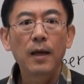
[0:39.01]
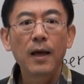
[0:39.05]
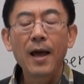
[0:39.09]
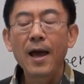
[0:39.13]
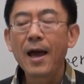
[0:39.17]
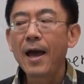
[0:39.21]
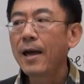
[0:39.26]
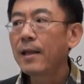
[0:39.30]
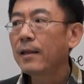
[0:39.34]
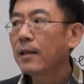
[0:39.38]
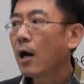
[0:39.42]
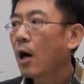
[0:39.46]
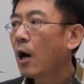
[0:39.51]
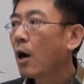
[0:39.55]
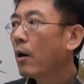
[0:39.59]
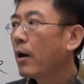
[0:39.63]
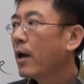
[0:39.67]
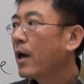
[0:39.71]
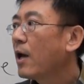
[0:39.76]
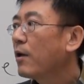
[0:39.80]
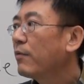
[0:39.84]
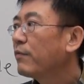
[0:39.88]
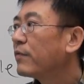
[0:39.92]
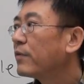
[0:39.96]
And
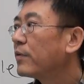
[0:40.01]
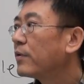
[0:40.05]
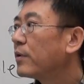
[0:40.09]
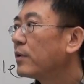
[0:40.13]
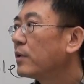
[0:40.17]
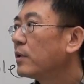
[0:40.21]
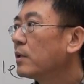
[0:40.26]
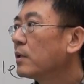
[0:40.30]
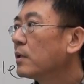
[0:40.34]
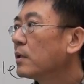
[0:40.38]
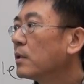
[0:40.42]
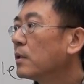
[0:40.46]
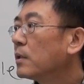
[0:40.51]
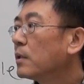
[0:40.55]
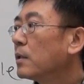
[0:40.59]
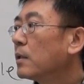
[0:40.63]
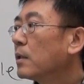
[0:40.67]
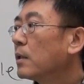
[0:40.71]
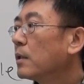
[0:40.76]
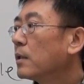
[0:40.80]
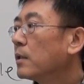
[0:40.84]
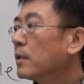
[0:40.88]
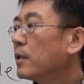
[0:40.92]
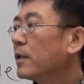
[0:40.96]
however,
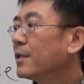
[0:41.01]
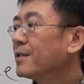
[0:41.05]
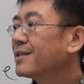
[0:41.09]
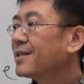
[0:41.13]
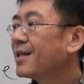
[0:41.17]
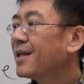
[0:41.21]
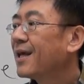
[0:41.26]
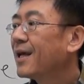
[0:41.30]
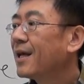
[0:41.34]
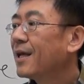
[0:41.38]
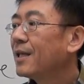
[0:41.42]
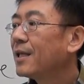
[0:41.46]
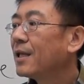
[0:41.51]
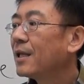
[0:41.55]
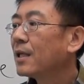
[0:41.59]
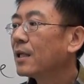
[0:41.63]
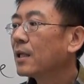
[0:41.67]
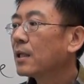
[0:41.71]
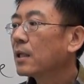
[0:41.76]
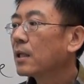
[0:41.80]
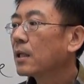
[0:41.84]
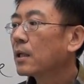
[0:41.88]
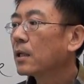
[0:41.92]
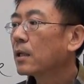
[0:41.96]
this
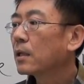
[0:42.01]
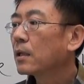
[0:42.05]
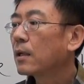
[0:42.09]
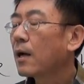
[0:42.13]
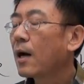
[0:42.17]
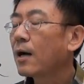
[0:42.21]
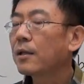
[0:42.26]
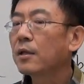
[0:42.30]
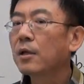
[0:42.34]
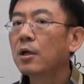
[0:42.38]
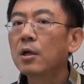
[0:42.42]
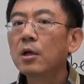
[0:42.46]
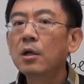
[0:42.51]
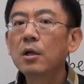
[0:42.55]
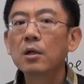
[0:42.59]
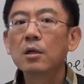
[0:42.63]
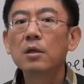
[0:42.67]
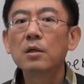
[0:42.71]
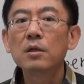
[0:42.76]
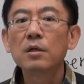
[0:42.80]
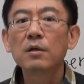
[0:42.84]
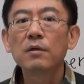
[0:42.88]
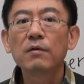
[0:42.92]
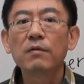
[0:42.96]
lady got
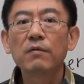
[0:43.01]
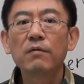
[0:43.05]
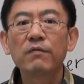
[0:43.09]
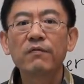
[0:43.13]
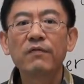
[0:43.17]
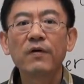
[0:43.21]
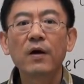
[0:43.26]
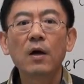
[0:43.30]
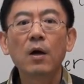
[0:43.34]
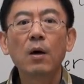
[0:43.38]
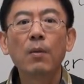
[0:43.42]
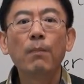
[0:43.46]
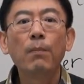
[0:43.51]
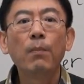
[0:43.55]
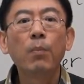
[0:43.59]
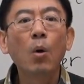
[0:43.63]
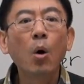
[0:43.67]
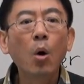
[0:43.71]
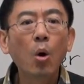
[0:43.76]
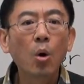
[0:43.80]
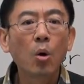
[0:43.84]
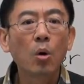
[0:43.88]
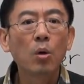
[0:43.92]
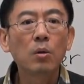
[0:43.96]
hurt from a
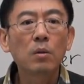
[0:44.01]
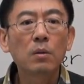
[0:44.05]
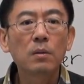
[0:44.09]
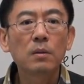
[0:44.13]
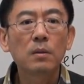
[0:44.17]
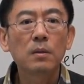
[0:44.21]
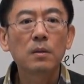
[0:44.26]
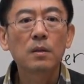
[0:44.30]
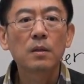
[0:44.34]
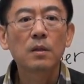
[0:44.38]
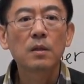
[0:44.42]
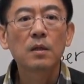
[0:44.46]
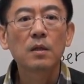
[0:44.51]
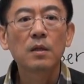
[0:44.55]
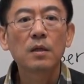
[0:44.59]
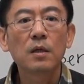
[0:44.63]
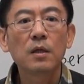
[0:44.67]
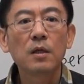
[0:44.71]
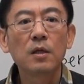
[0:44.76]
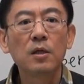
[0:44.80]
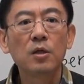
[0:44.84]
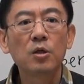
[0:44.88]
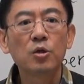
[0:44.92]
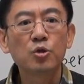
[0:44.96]
bone
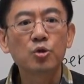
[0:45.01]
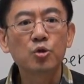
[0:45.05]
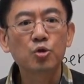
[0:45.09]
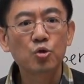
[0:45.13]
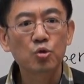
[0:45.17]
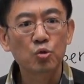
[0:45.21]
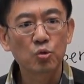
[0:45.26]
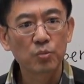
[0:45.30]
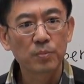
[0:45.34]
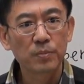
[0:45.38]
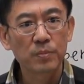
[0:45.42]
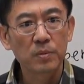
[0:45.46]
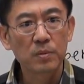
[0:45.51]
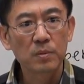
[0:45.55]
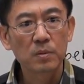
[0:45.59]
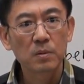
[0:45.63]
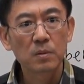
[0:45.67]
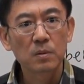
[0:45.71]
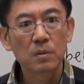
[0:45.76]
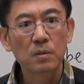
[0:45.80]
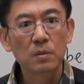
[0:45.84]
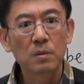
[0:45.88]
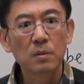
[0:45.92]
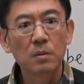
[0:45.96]
in the soup,
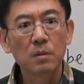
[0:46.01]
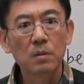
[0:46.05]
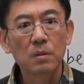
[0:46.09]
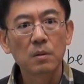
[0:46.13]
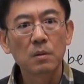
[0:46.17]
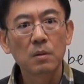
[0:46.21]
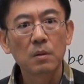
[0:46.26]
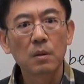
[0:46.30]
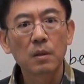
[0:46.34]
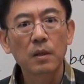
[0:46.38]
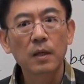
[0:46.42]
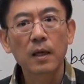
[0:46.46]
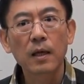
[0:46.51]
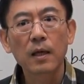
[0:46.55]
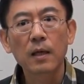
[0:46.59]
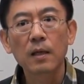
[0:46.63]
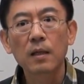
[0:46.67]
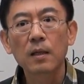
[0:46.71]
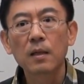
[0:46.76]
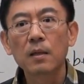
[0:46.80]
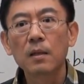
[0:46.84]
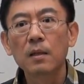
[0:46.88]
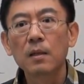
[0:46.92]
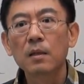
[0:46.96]
okay?
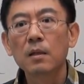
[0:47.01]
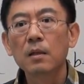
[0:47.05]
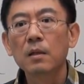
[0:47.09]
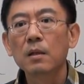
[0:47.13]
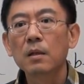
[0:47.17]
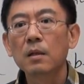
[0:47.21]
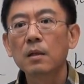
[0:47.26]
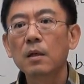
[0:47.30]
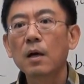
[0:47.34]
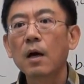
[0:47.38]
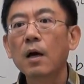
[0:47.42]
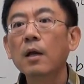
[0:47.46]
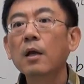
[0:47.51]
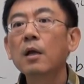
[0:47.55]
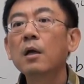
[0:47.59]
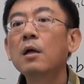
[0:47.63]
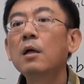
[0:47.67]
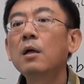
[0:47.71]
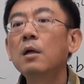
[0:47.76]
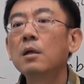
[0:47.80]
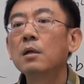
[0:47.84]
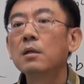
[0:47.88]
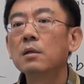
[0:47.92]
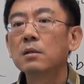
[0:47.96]
Got
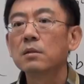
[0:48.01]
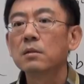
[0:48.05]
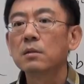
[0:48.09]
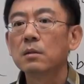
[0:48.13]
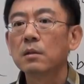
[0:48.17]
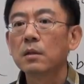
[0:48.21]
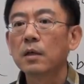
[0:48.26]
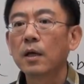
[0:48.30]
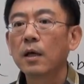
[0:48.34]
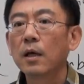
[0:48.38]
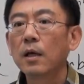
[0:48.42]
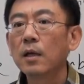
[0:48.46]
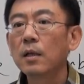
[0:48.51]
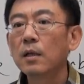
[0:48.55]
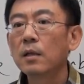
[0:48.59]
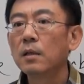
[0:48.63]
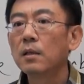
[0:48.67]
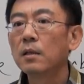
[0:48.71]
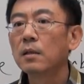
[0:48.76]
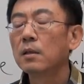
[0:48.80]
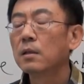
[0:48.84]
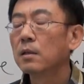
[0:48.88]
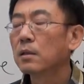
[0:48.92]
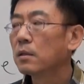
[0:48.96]
hurt, okay?
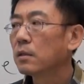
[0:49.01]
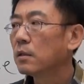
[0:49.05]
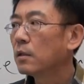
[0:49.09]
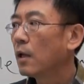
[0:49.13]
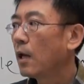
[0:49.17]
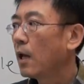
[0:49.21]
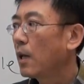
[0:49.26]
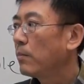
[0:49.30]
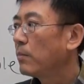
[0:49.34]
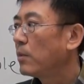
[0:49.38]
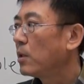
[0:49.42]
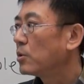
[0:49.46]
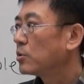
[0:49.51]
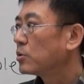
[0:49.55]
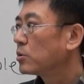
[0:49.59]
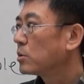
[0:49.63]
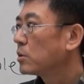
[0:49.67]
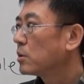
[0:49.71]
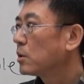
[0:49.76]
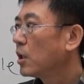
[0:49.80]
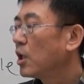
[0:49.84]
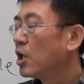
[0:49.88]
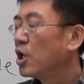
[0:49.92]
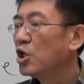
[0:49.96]
Damaged,
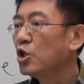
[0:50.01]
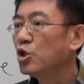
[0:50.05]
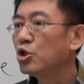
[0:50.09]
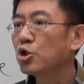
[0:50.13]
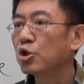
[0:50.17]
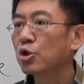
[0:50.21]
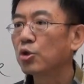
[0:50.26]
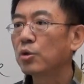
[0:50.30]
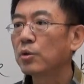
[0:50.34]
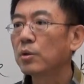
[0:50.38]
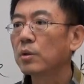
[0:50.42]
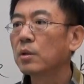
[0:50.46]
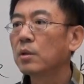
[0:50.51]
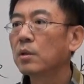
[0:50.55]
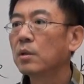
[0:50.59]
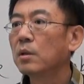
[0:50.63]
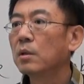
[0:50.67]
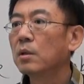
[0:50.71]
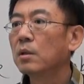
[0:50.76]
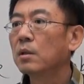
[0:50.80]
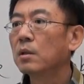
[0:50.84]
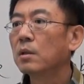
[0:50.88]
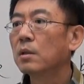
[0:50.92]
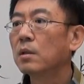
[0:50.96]
injured,
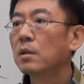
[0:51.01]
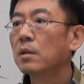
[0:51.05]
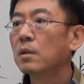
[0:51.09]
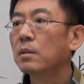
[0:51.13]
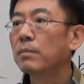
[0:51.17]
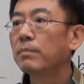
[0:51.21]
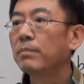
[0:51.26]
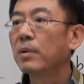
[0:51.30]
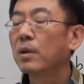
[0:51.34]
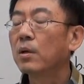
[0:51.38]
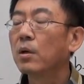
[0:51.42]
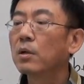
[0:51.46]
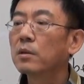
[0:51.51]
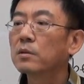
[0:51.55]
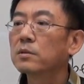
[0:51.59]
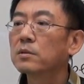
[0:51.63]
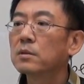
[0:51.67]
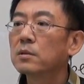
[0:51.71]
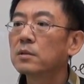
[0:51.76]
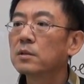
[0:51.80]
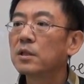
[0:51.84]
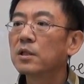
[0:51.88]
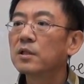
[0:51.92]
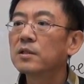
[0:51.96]

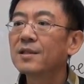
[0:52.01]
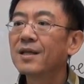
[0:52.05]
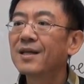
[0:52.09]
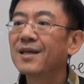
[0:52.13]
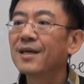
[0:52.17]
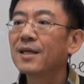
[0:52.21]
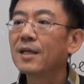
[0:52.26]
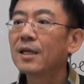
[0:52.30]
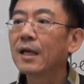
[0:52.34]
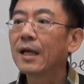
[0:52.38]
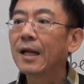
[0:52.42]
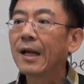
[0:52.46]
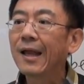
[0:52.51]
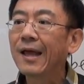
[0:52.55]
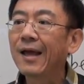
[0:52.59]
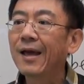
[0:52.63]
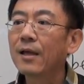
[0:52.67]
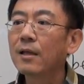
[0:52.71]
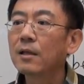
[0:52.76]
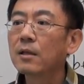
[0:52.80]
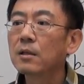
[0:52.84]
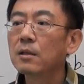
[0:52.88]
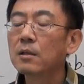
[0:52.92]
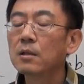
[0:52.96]
because this lady
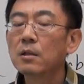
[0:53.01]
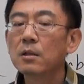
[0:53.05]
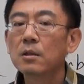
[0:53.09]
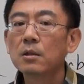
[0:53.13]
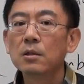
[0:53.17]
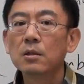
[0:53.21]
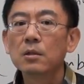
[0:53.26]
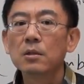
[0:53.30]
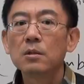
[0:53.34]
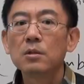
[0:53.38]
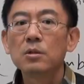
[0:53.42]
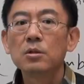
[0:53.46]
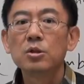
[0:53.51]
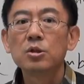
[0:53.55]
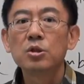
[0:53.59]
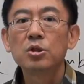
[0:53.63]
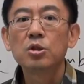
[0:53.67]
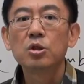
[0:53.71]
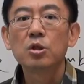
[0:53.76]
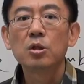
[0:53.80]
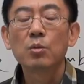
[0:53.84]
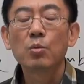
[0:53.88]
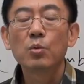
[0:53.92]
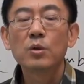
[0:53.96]
claimed
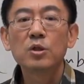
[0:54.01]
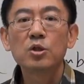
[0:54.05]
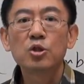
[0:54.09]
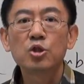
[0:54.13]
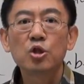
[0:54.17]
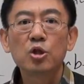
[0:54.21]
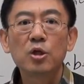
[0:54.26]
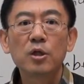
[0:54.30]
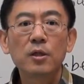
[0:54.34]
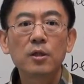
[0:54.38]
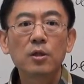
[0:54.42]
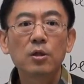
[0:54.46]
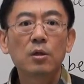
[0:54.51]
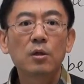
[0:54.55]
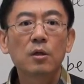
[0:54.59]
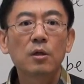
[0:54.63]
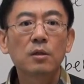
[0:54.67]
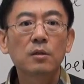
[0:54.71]
when she